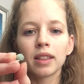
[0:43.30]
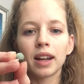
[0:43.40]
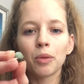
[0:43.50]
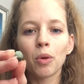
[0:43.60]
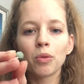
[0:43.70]

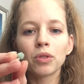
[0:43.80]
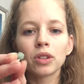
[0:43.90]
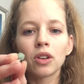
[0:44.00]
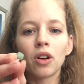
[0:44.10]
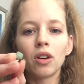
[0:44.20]
I won't
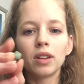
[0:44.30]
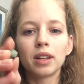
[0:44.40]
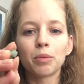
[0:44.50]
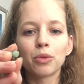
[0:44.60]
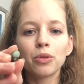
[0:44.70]
call
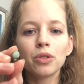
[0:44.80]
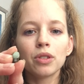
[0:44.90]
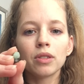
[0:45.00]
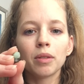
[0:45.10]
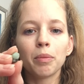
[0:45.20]
emerald,
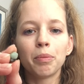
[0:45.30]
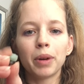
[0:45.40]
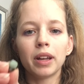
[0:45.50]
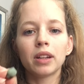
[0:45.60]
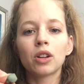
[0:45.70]

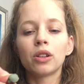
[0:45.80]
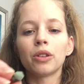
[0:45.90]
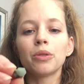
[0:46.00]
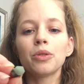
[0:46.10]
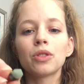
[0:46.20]
but
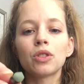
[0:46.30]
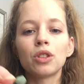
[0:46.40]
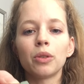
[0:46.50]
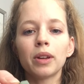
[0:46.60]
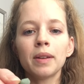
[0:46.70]
close
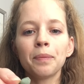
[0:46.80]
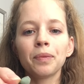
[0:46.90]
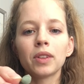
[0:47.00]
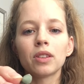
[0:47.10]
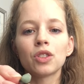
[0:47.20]
to it.
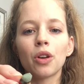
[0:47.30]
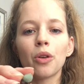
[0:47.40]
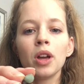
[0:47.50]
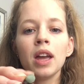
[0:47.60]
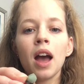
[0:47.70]
So
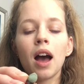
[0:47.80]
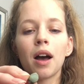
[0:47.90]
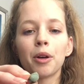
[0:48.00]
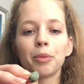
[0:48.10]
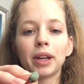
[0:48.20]

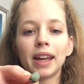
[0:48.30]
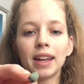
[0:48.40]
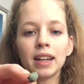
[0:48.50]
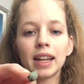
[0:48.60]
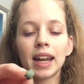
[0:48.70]
again,
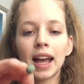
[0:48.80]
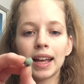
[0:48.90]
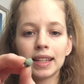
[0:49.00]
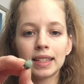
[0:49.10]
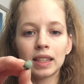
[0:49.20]
it
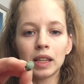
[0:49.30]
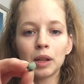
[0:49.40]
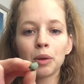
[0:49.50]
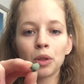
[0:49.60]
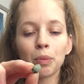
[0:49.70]
has
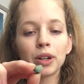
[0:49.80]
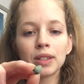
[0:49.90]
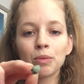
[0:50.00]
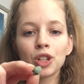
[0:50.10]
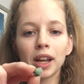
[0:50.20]
the
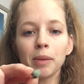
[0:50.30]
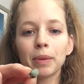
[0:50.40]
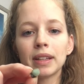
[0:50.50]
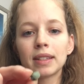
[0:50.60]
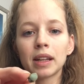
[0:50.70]
prism shape
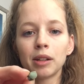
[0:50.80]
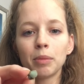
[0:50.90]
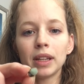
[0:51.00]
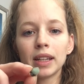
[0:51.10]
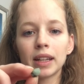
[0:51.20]
is going to
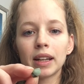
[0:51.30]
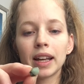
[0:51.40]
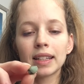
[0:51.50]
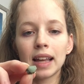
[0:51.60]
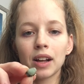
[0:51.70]
be a
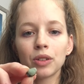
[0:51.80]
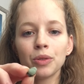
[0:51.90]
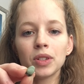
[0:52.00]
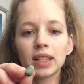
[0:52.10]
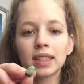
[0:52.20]
hexagonal,
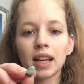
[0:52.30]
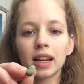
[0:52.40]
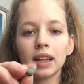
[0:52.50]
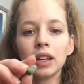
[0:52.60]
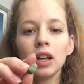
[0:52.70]

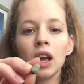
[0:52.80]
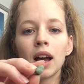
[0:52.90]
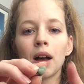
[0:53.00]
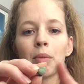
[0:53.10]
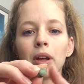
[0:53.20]
6-sided.
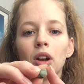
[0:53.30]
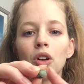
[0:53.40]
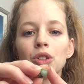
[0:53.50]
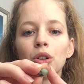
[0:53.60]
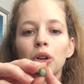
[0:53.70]
It
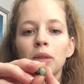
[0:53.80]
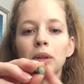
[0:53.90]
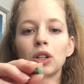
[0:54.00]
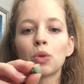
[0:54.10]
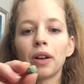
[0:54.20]
also can be
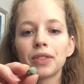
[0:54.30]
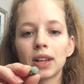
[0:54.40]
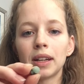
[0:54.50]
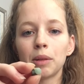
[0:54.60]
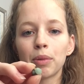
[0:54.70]
a
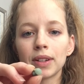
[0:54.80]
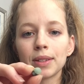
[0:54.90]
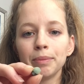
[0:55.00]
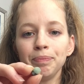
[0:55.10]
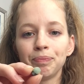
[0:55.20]
12-sided
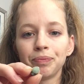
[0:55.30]
prism.